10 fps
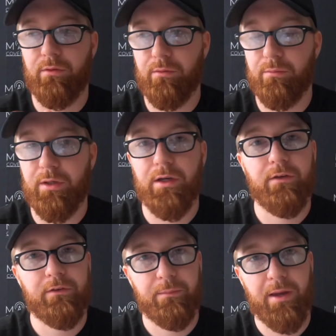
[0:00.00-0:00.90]

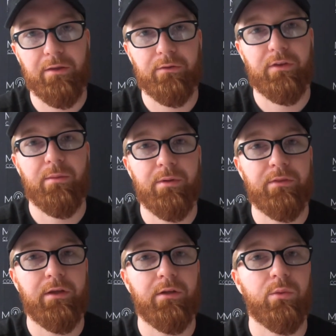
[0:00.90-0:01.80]
because the Pacers have been
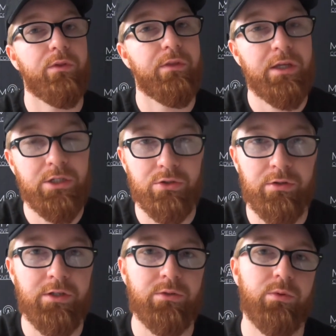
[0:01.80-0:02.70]
dealing with
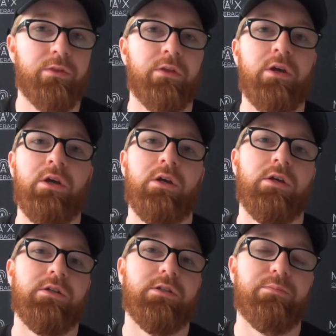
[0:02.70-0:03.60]
injuries with
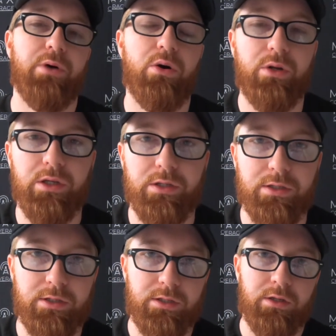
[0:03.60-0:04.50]

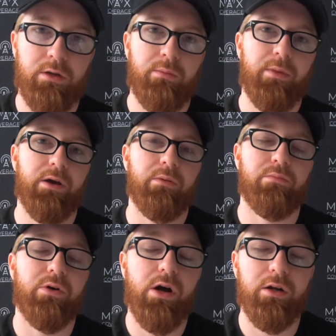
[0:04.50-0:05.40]
Sabonis. Malcolm
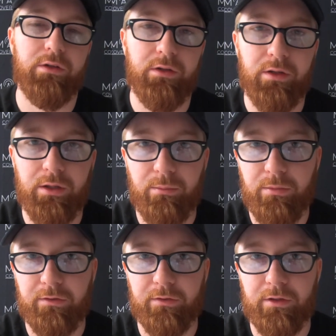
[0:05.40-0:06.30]
Brogdon
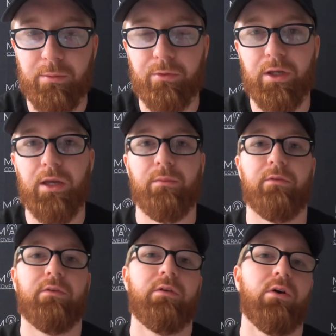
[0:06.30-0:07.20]
missed a couple
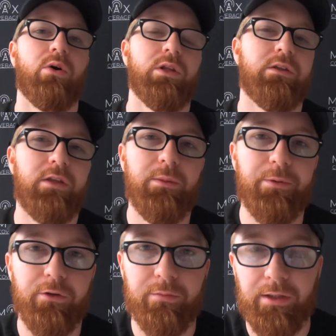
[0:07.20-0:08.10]
games.
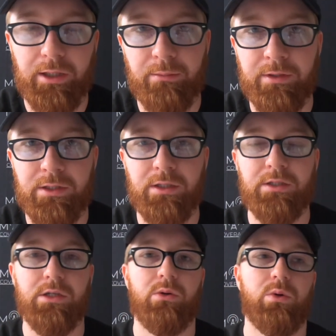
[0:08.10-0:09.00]
Oladipo's been limited.
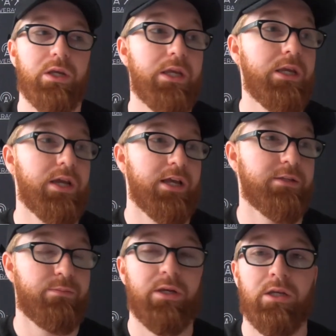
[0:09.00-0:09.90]
So he
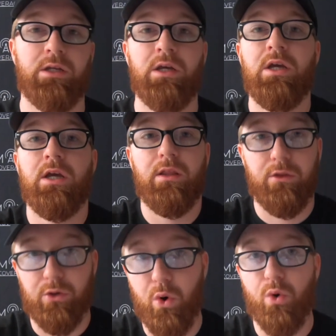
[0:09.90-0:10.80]
has been
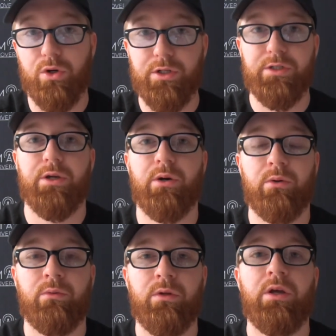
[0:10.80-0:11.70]
the
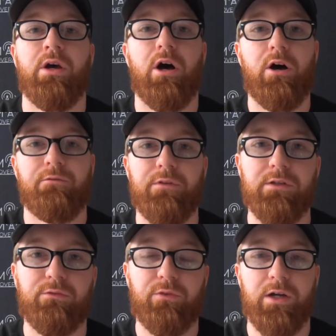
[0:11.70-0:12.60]
cornerstone of
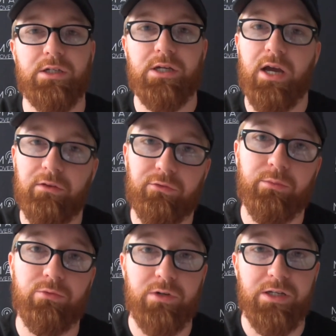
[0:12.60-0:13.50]
this franchise from
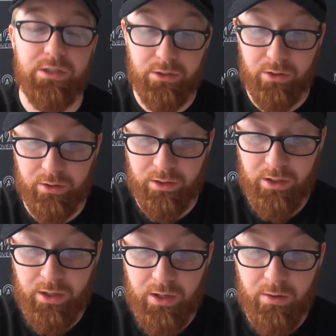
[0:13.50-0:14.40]
the restart.
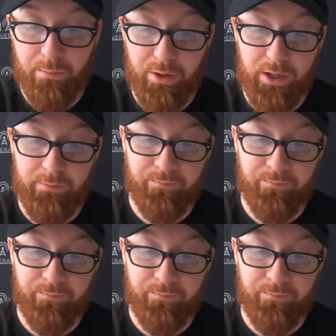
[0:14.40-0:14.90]
But